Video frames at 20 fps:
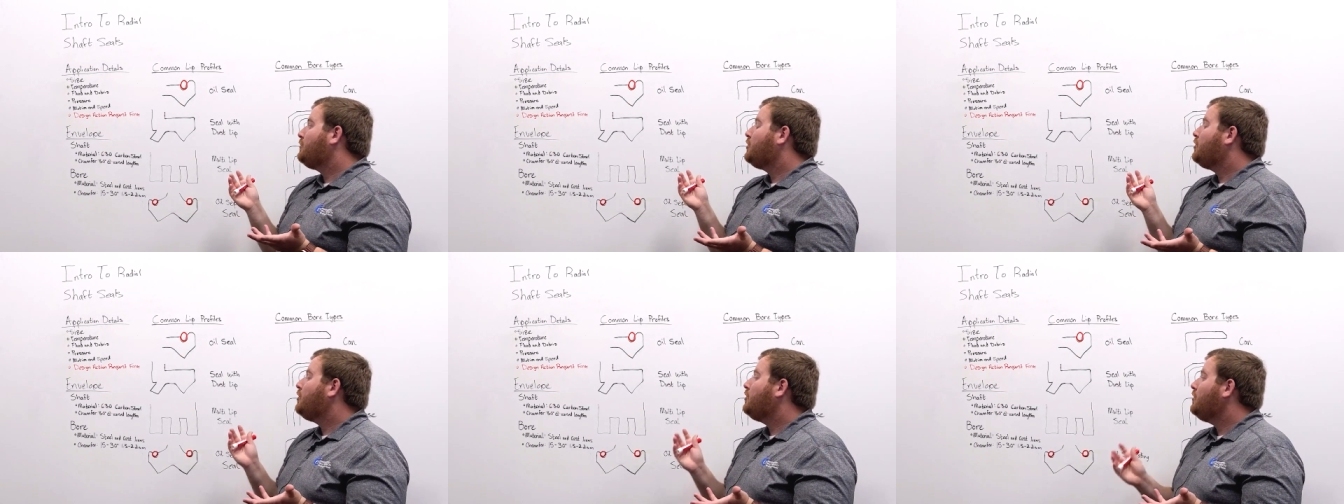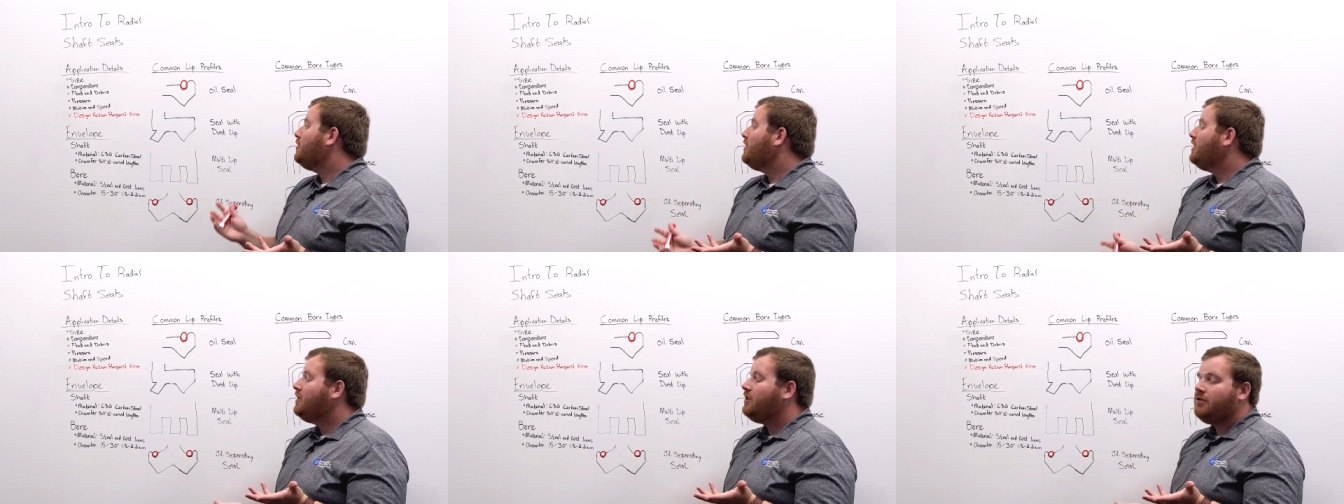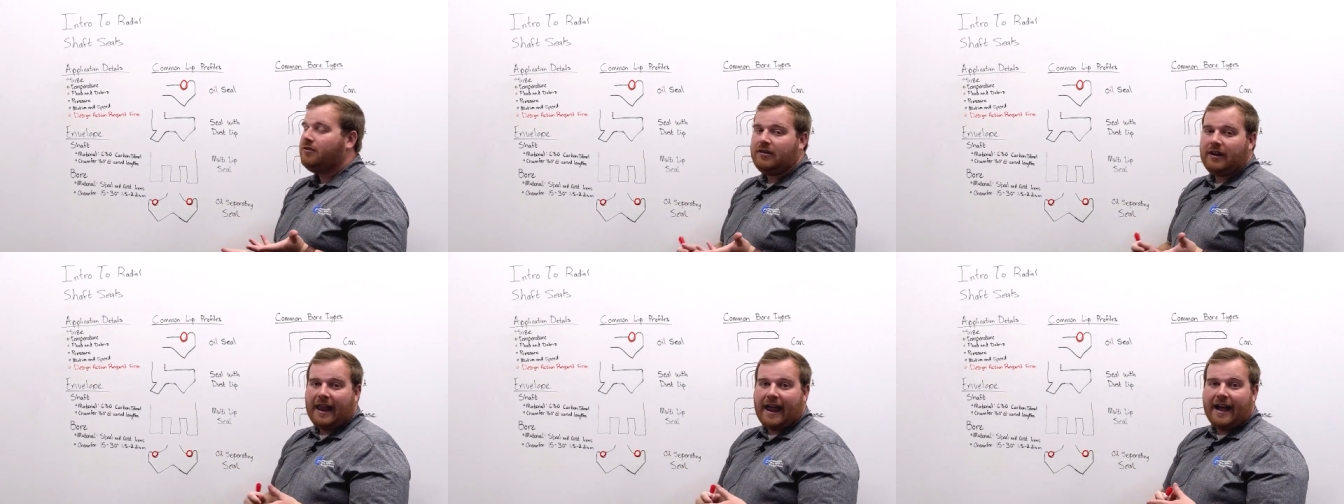could
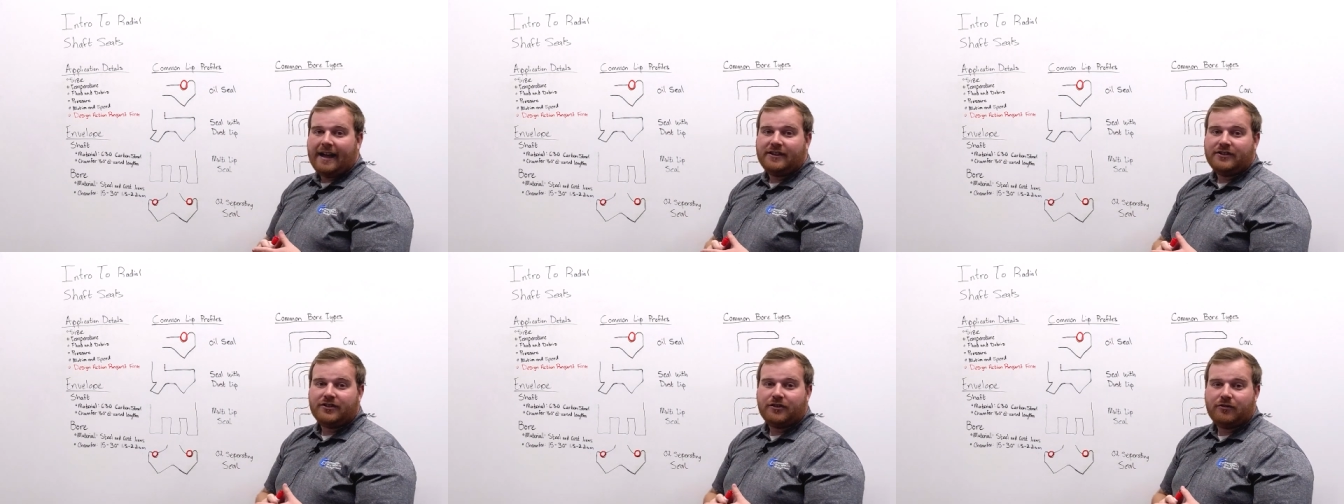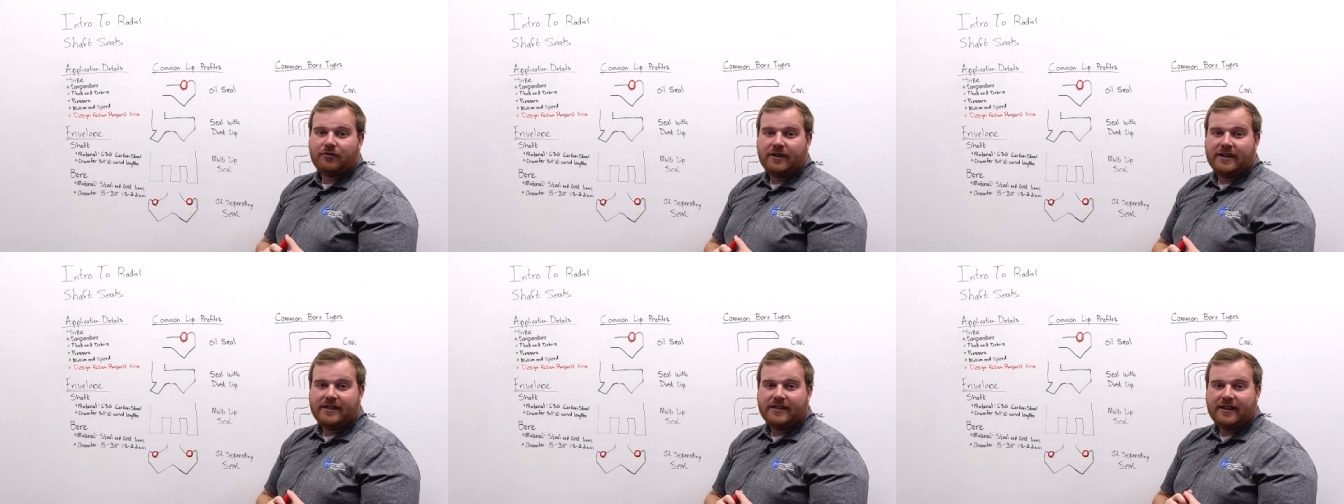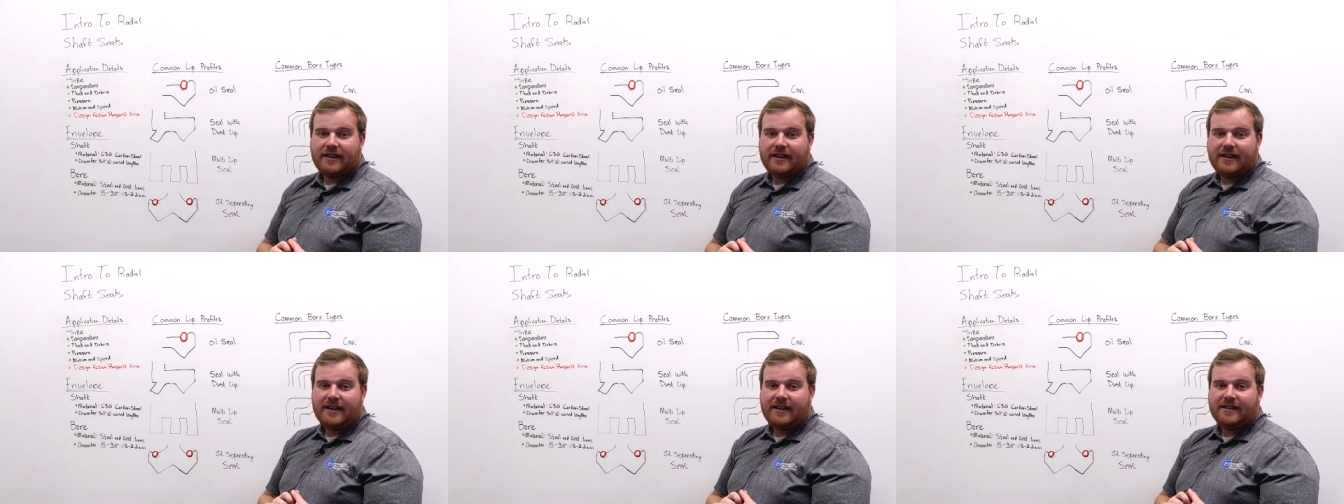utilize grease
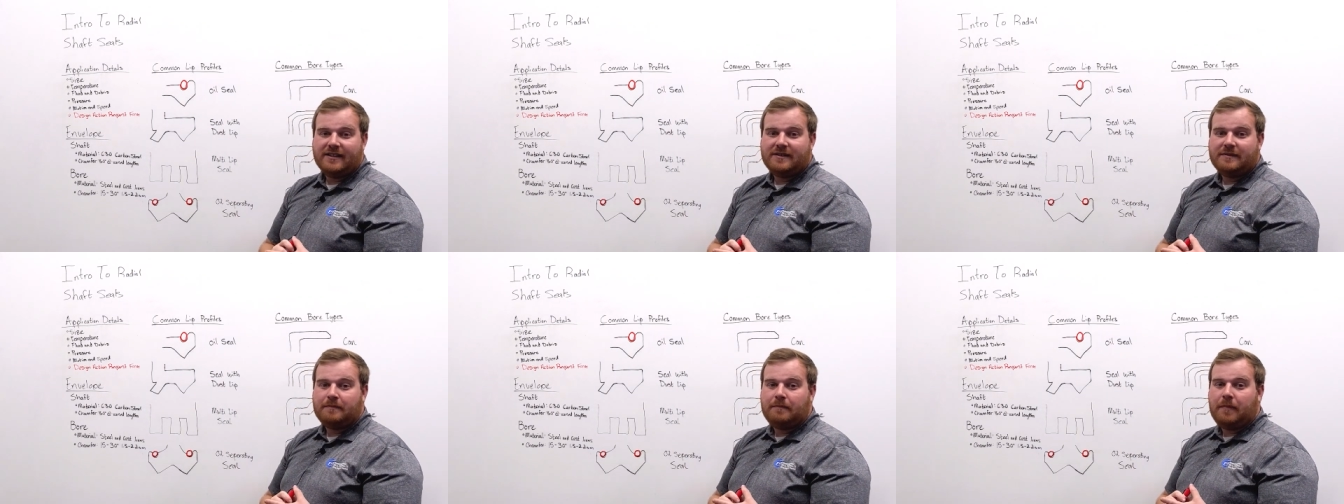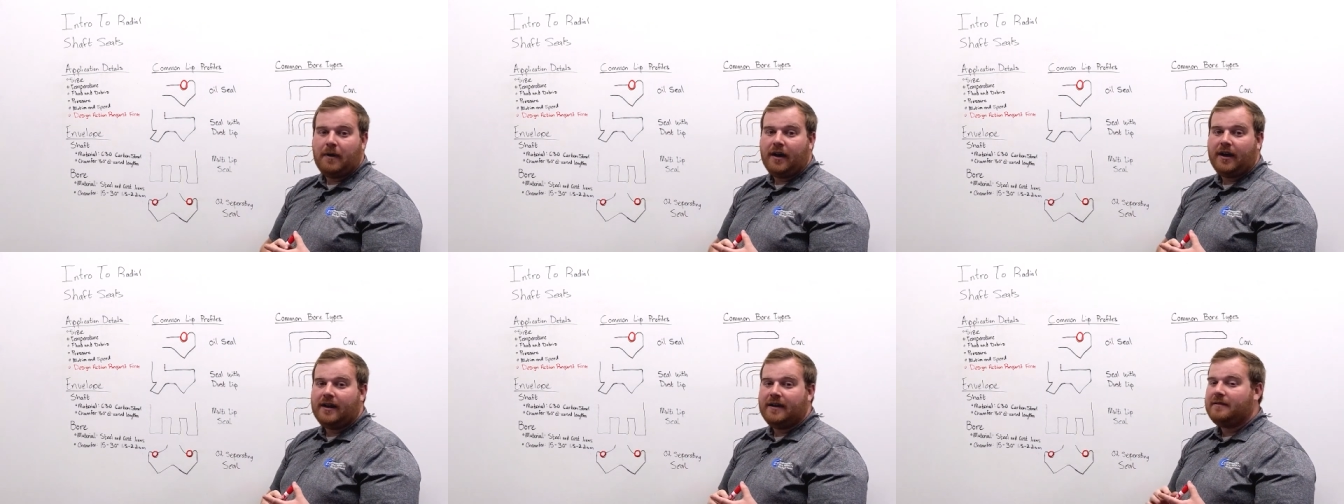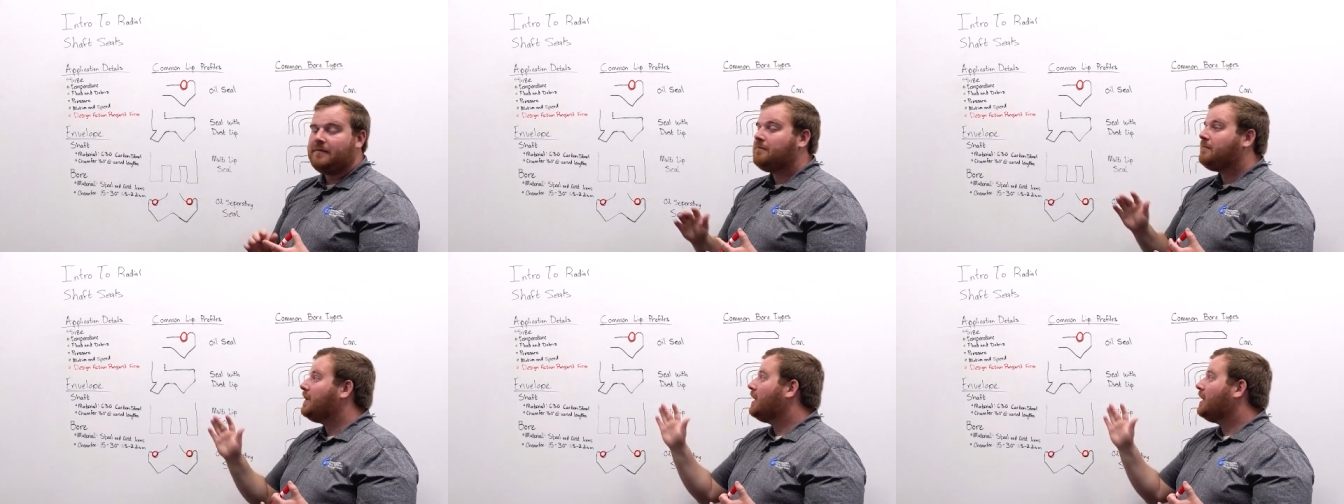in these, but